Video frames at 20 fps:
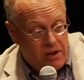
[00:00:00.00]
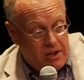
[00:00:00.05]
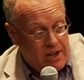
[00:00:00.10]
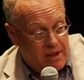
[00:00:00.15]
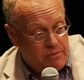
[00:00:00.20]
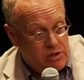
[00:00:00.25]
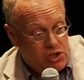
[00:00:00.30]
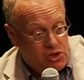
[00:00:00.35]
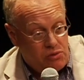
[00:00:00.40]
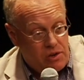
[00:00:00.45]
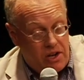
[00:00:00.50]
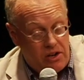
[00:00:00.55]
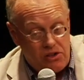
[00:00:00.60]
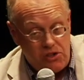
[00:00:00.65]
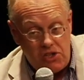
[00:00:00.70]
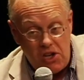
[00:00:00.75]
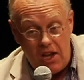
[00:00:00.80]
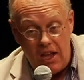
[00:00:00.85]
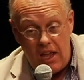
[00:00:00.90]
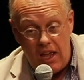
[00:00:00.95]

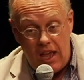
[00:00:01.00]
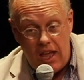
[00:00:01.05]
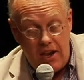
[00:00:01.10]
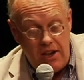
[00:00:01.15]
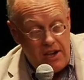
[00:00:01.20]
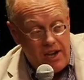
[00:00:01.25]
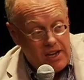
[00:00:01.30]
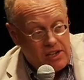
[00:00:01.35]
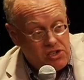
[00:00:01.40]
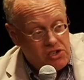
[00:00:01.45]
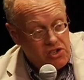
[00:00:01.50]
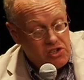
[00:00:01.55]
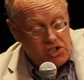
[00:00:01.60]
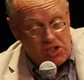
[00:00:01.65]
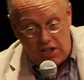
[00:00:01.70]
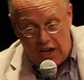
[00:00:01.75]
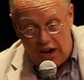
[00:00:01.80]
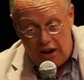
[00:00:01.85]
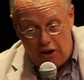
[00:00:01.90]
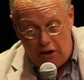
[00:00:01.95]
demonstrators, and Nixon's
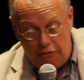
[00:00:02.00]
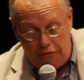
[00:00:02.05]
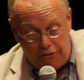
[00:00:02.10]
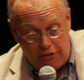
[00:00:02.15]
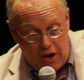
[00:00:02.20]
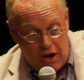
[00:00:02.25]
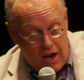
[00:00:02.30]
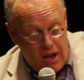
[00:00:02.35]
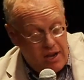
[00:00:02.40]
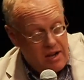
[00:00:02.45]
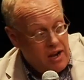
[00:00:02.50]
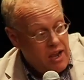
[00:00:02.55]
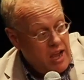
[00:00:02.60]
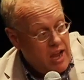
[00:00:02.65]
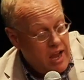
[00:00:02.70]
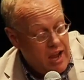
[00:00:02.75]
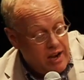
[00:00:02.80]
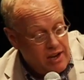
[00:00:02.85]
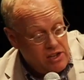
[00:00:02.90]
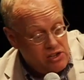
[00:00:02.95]
terrified,
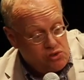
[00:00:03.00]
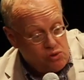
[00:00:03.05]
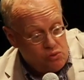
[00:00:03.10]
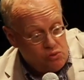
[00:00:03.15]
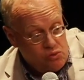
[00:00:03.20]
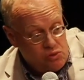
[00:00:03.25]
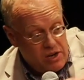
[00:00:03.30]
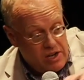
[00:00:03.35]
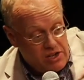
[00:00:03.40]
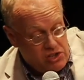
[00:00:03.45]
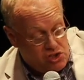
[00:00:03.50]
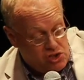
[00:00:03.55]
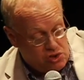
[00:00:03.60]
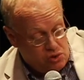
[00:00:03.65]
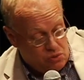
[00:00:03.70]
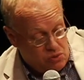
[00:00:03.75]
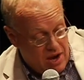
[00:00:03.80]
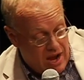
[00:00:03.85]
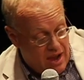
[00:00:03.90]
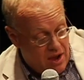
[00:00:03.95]
and he's
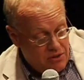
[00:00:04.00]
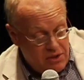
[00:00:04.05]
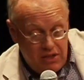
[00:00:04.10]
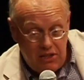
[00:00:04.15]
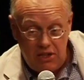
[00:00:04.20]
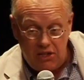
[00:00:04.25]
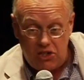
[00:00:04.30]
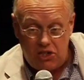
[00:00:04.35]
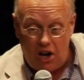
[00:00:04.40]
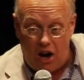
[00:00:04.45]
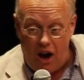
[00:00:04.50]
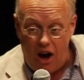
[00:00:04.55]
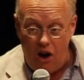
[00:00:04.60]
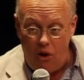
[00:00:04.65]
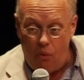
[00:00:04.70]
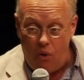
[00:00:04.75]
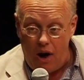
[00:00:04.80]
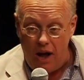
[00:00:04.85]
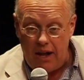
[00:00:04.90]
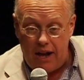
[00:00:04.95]
surrounded the
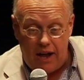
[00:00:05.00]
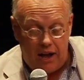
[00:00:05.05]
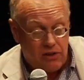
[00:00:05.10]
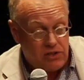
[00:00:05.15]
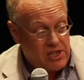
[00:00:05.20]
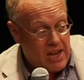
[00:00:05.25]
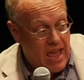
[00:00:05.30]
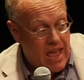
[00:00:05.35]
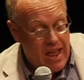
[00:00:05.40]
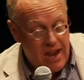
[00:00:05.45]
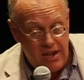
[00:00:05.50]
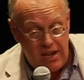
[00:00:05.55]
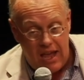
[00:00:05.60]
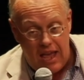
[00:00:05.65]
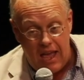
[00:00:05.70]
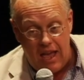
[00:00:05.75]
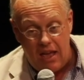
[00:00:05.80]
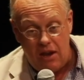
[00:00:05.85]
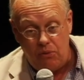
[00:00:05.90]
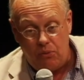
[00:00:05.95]
entire White House end to
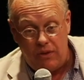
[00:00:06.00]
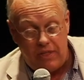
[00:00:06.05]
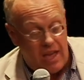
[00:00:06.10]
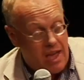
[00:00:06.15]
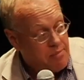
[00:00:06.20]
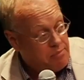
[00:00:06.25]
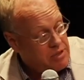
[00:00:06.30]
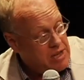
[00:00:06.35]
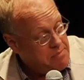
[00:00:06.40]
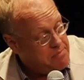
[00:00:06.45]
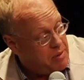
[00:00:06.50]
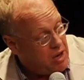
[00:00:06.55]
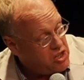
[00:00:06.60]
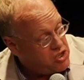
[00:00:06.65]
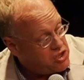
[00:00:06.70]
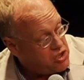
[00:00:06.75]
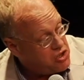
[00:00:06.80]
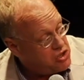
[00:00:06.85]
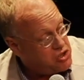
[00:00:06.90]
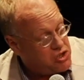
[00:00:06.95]
end with empty
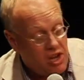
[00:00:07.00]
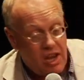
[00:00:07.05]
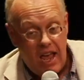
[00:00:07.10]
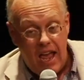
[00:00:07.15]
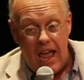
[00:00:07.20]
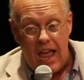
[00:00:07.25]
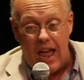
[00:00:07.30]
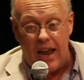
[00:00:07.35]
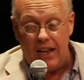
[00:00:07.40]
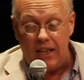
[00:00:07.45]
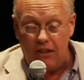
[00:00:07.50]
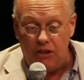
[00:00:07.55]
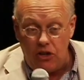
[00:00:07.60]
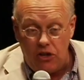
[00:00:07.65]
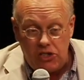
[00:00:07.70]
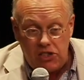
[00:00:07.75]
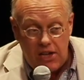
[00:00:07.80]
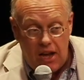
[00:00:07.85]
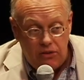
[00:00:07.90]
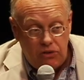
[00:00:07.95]
buses, and he
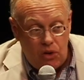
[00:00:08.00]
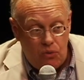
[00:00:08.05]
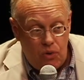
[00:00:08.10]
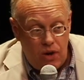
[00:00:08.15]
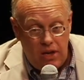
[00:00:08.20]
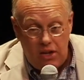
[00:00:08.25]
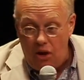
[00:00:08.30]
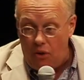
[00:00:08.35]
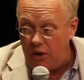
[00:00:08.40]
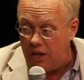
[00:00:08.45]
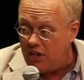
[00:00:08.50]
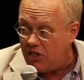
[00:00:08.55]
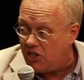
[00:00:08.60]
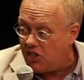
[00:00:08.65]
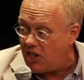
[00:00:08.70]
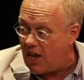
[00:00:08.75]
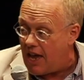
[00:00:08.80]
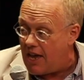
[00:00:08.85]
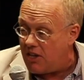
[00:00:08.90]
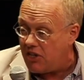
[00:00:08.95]
looks out the window and he
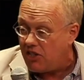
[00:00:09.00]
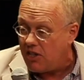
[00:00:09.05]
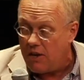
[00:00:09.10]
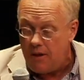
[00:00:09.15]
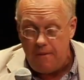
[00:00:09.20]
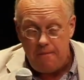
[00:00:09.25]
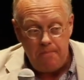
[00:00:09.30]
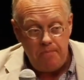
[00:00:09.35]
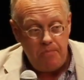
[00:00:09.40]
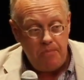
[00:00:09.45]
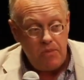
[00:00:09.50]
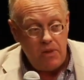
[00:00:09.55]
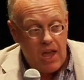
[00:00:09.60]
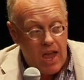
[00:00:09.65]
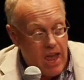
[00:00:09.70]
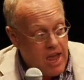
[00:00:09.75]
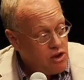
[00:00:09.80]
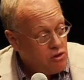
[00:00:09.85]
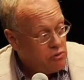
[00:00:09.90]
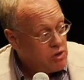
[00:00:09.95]
says,
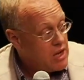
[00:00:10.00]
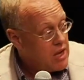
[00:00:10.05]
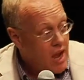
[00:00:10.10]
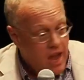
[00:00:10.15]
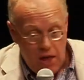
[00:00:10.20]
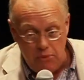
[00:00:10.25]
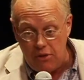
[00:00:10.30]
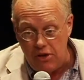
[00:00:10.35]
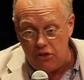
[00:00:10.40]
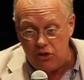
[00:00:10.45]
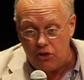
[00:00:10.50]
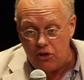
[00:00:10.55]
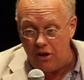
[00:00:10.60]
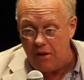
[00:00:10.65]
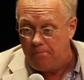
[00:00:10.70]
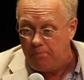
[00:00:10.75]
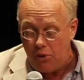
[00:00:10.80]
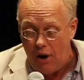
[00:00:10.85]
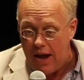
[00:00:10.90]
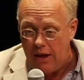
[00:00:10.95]
Henry, they're going
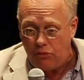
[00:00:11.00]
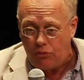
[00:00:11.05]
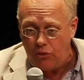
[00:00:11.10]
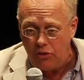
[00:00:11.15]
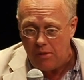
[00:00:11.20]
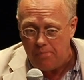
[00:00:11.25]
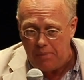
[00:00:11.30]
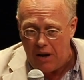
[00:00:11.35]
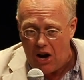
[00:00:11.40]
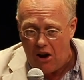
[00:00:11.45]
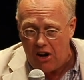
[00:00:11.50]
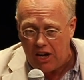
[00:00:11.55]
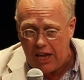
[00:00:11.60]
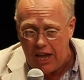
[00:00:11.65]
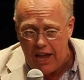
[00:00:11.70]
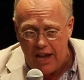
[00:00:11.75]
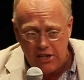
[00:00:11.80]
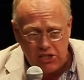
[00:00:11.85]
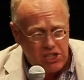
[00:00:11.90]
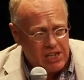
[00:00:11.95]
to break through the
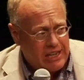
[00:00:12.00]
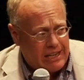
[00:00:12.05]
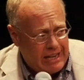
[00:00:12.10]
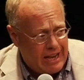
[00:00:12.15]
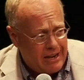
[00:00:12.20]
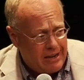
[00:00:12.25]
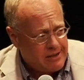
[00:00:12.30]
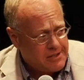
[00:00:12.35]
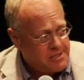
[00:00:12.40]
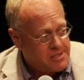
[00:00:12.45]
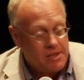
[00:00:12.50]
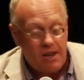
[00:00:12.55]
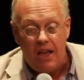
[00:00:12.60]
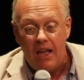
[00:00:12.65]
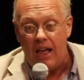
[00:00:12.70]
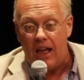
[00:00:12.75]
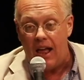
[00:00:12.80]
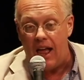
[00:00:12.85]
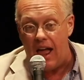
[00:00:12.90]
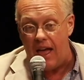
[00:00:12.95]
barricades and get us.
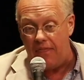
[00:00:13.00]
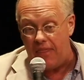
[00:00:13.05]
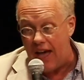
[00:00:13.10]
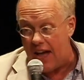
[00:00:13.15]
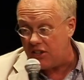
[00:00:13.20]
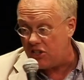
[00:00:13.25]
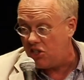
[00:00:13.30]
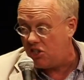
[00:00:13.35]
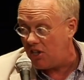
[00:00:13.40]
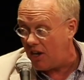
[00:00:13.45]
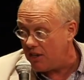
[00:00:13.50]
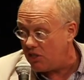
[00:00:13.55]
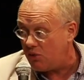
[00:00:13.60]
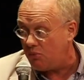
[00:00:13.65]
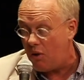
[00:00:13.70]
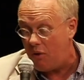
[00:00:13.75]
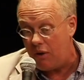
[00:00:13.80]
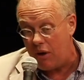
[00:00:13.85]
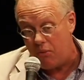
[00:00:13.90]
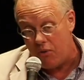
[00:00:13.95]
And that's just
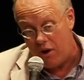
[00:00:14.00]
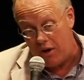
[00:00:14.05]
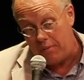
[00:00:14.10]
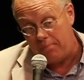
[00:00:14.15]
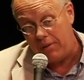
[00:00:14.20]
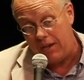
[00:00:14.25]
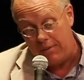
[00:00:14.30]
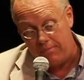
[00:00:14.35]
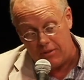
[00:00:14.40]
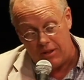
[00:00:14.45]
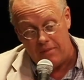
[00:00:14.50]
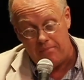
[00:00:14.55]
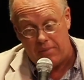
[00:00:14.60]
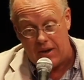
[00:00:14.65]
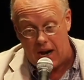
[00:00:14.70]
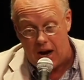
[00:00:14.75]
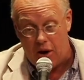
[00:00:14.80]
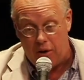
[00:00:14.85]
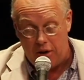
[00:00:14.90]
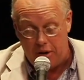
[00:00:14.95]
where we want people in
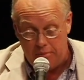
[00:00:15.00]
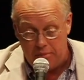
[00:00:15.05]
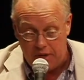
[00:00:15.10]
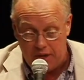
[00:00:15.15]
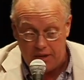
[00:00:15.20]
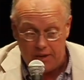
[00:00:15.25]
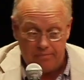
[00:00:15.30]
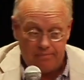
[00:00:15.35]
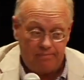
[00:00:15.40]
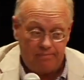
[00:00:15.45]
power to be.